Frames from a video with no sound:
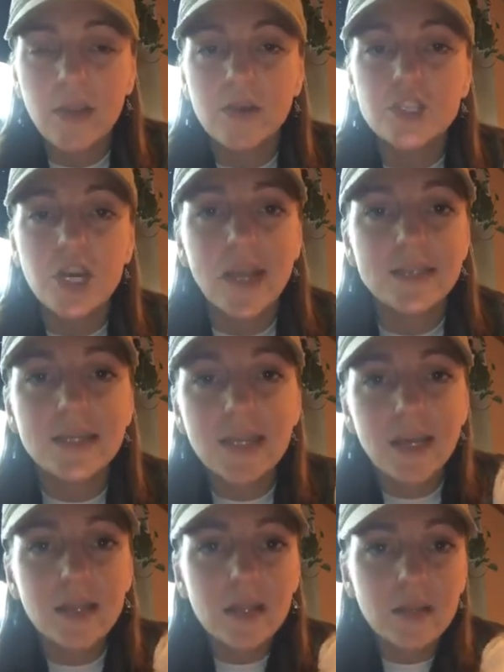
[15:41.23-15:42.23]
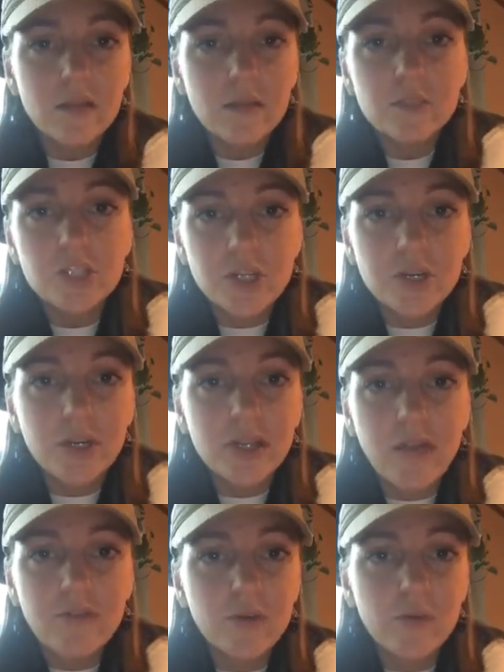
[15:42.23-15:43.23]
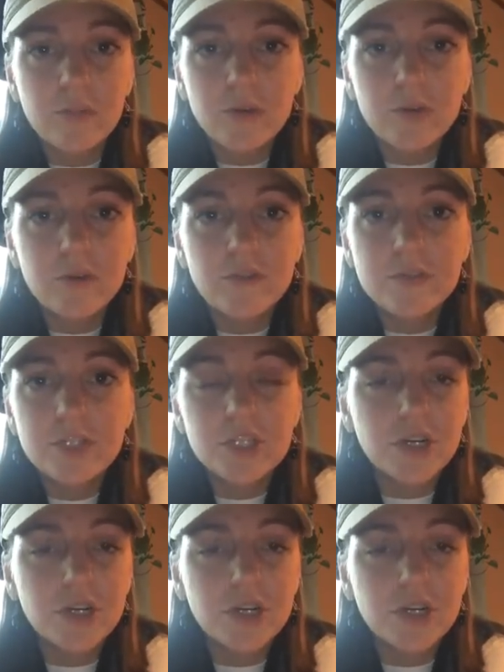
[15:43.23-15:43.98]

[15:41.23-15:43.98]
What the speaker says: They tried to get Juror 11 removed.